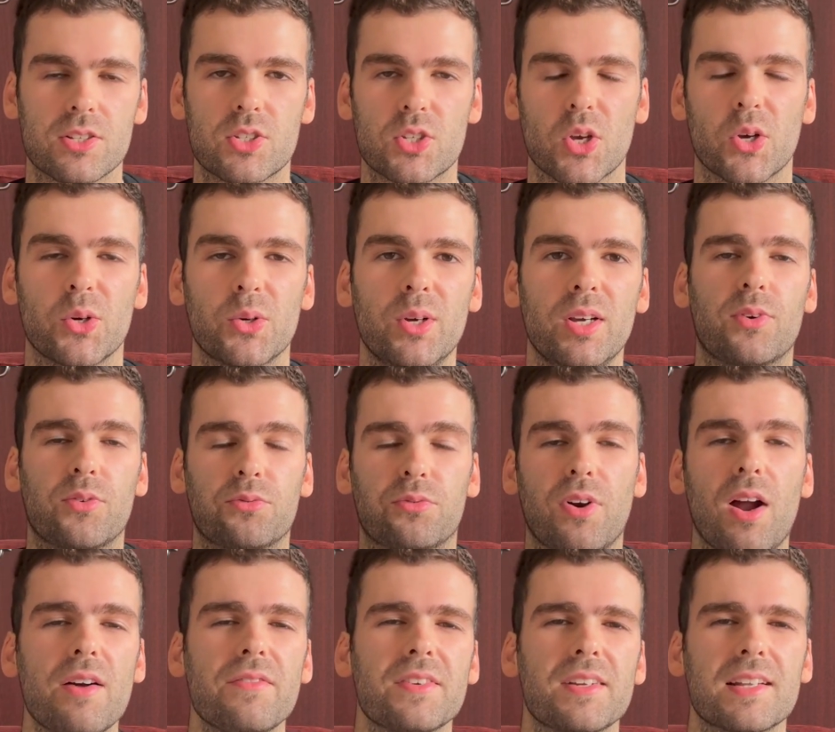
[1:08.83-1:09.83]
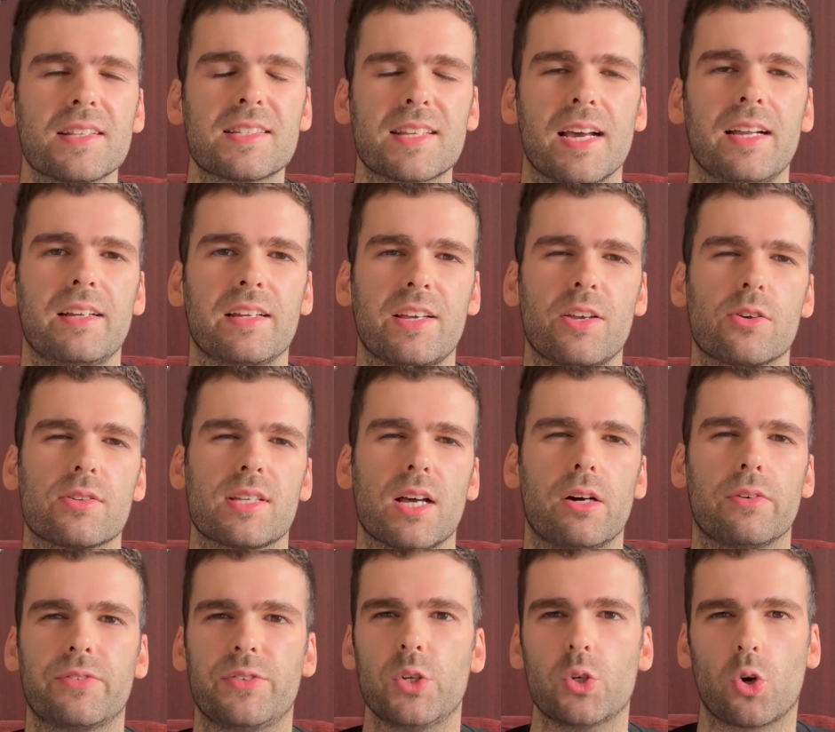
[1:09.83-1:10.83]
So rather than telling
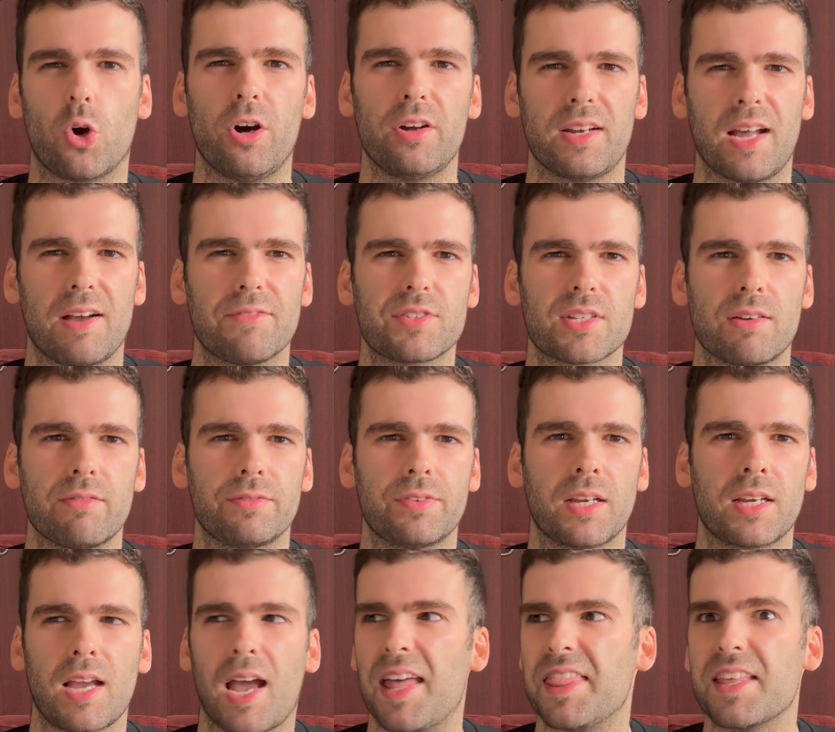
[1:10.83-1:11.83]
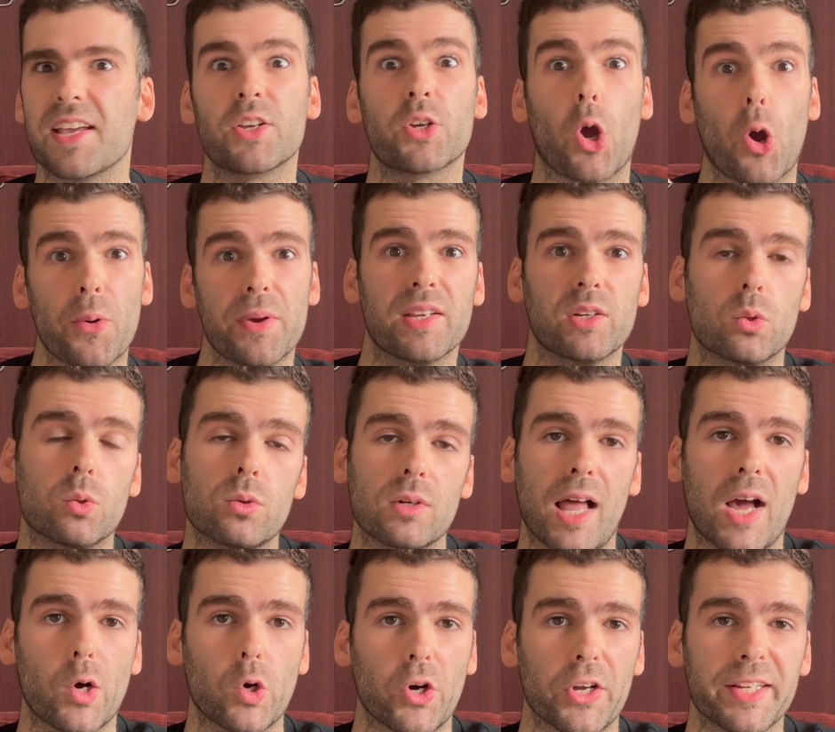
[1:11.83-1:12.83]
yourself you can't have something and then going all
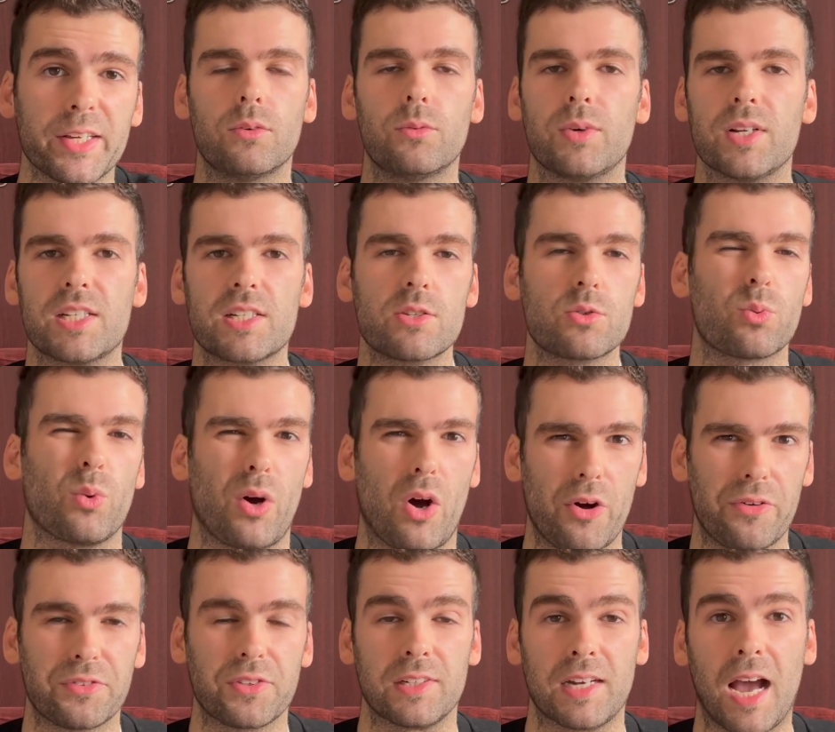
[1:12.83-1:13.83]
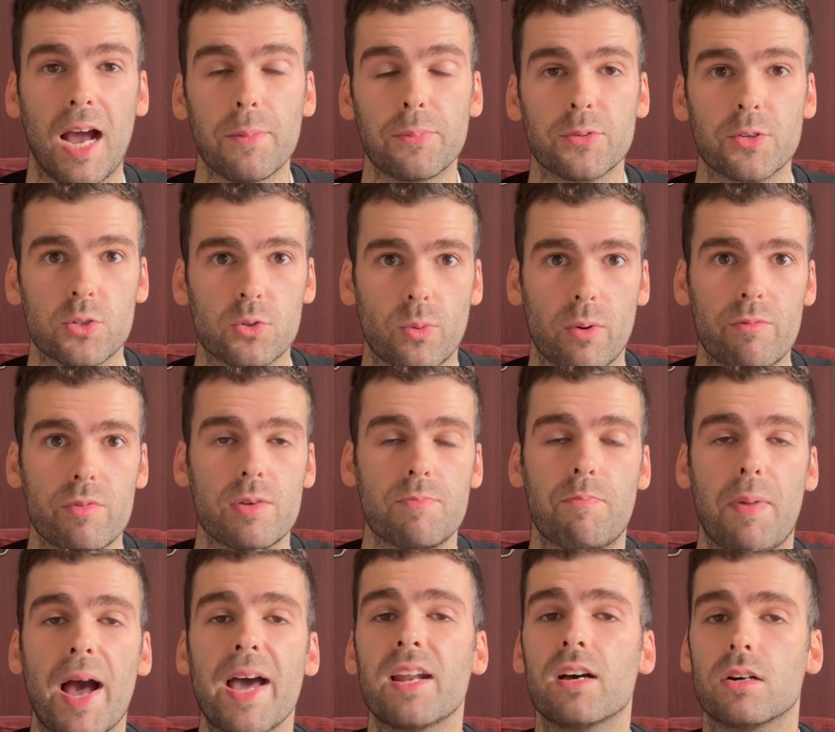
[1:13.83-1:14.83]
out on it, which is what often happens when we
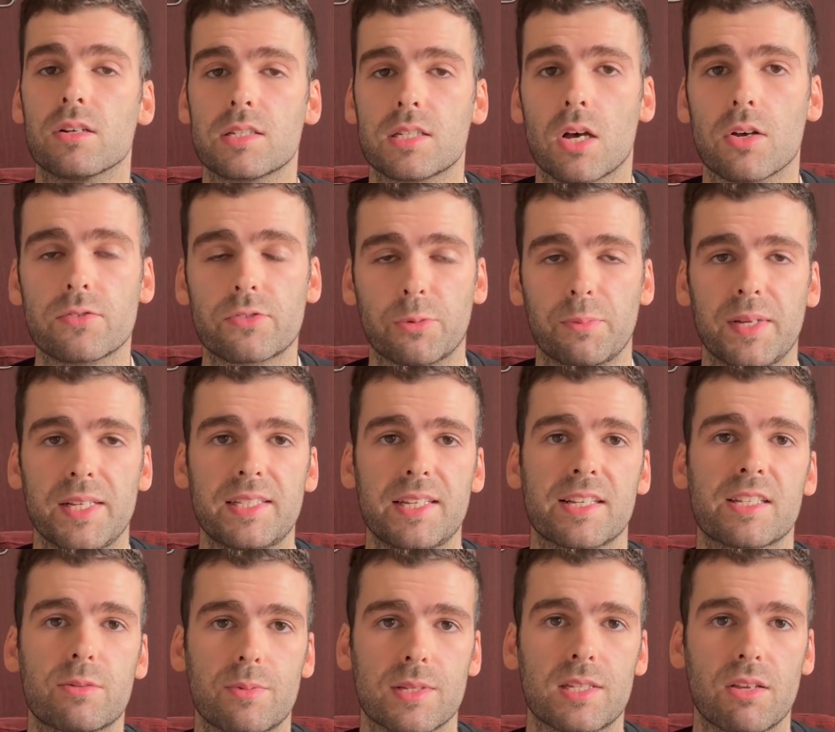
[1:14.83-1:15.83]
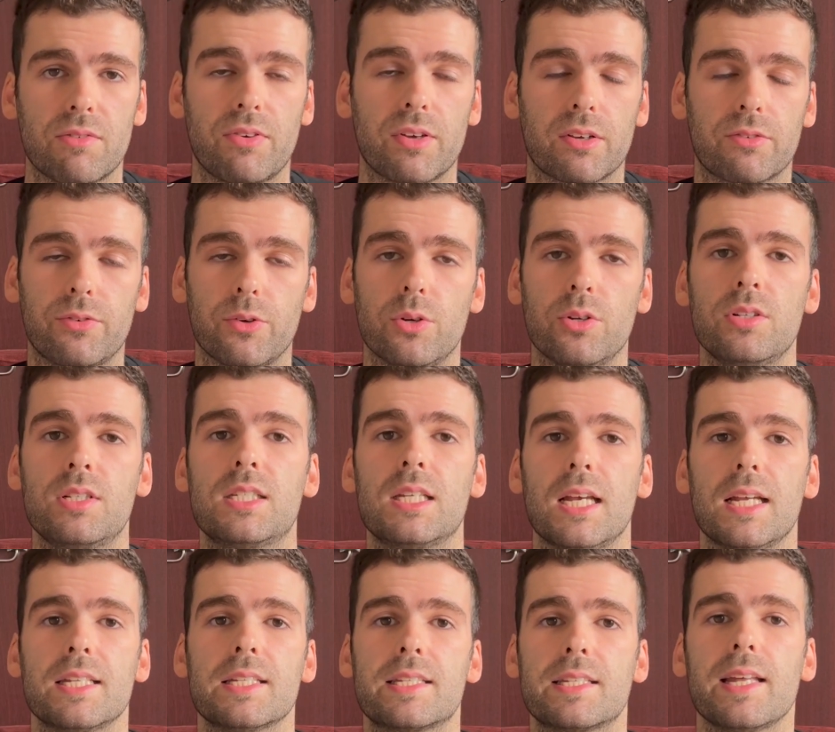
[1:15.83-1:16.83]
ban ourselves from eating specific foods,
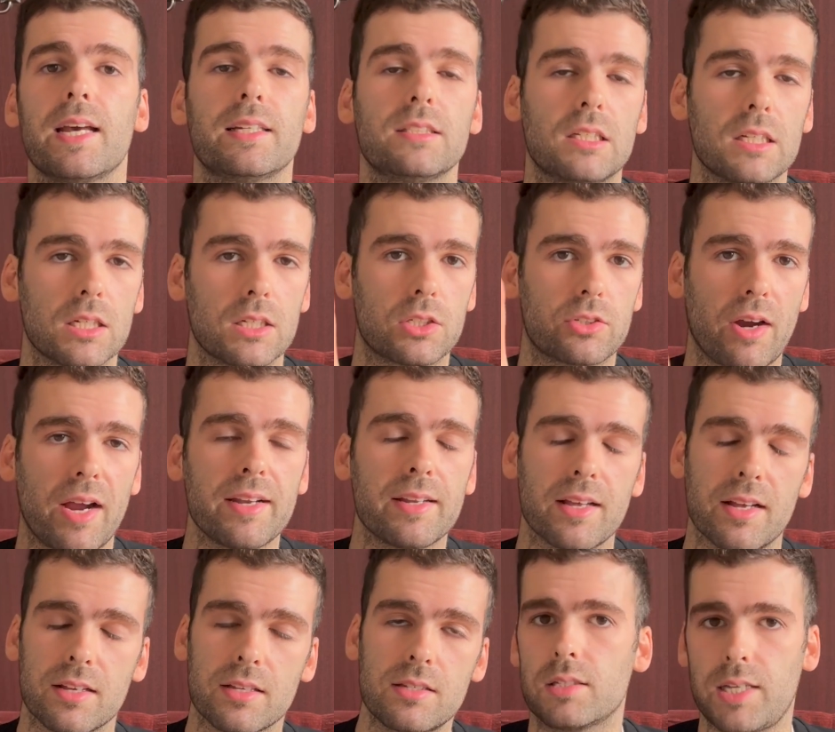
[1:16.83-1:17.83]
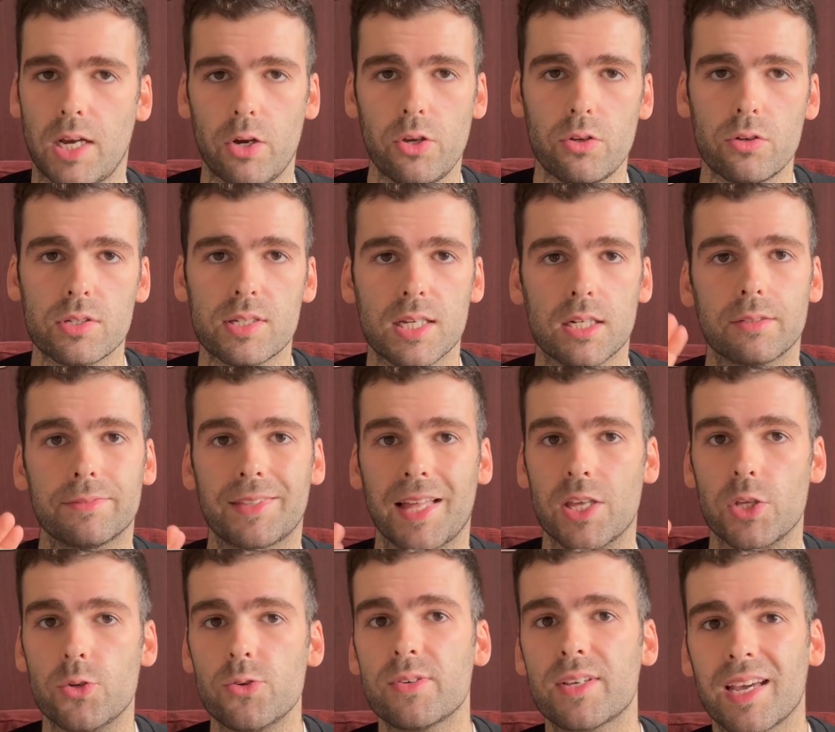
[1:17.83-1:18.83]
instead, try this. Tell yourself
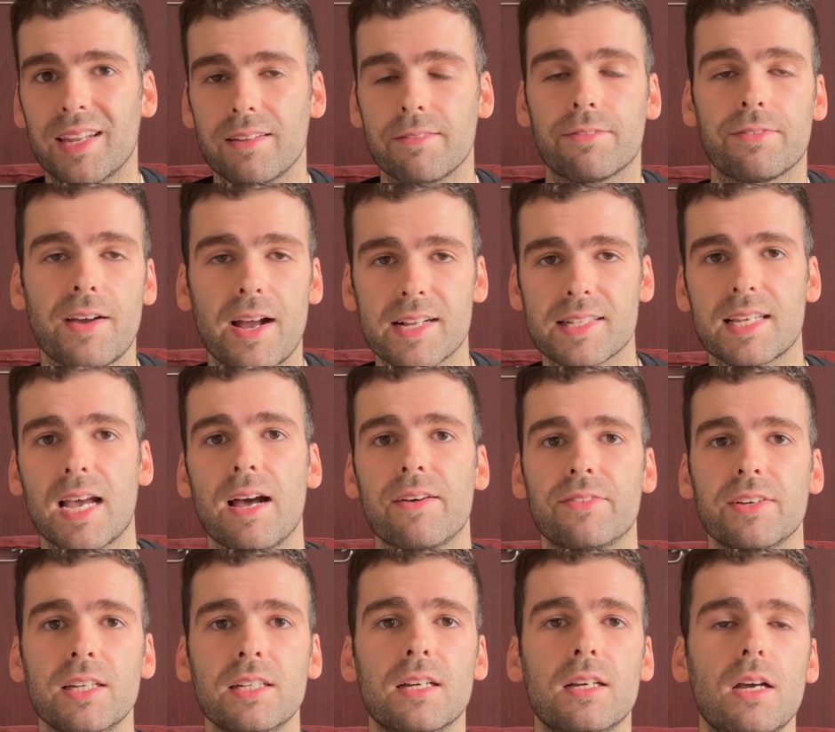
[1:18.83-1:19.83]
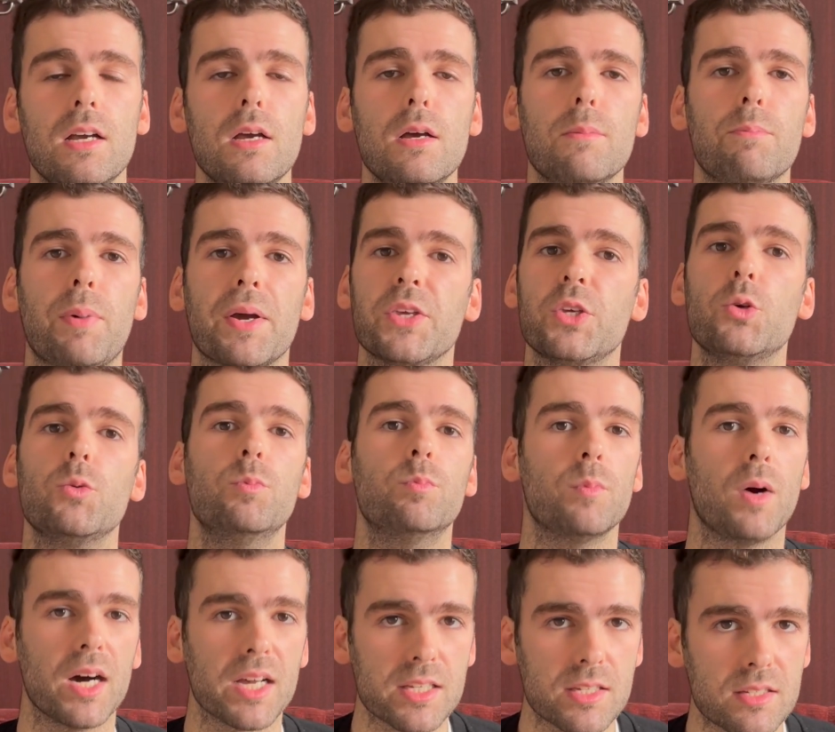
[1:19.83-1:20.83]
that you can in fact have it, but you
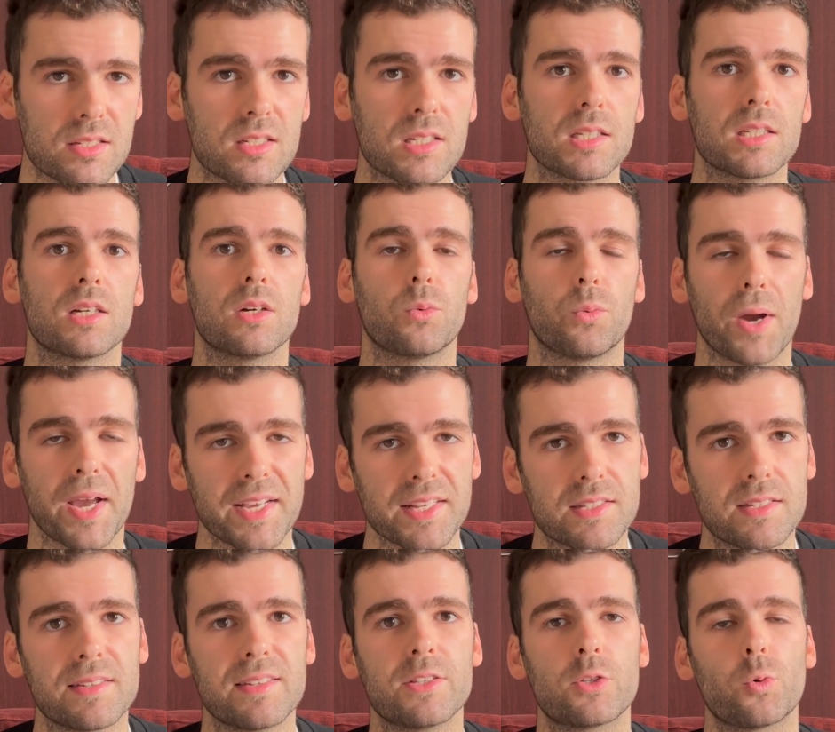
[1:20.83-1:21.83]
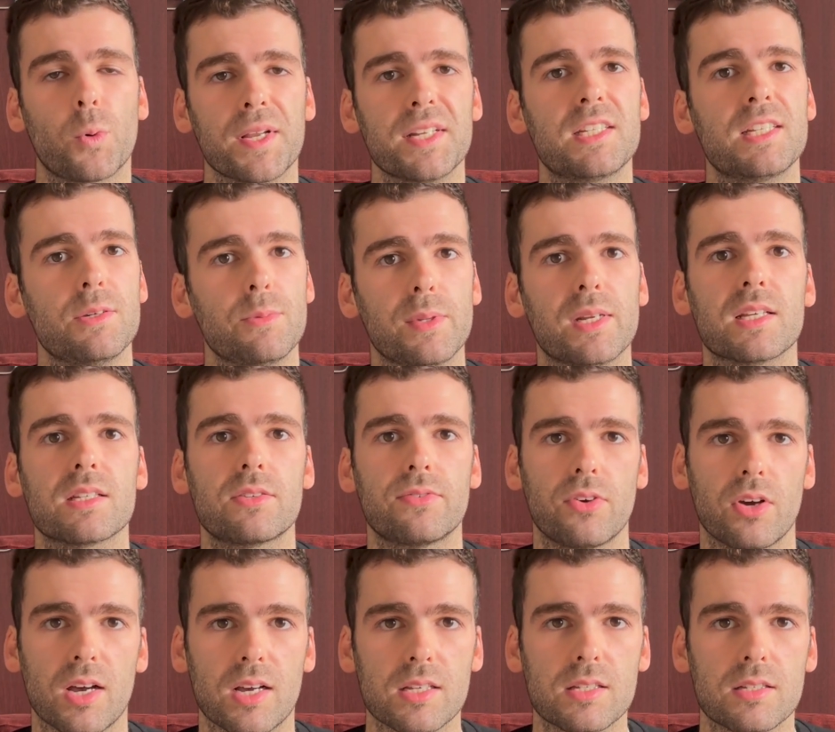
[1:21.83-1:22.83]
must wait 20 minutes
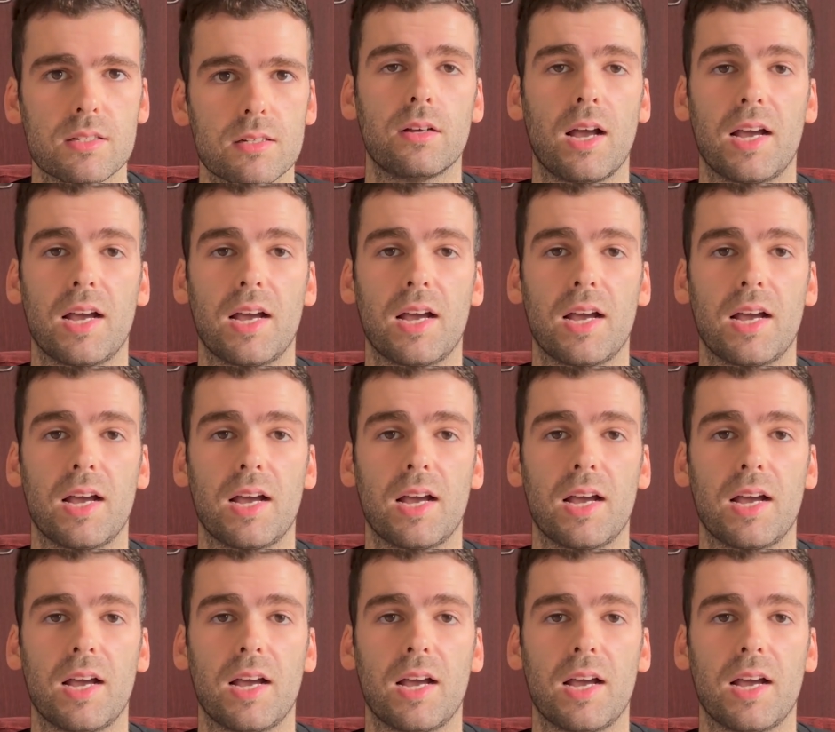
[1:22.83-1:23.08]
first.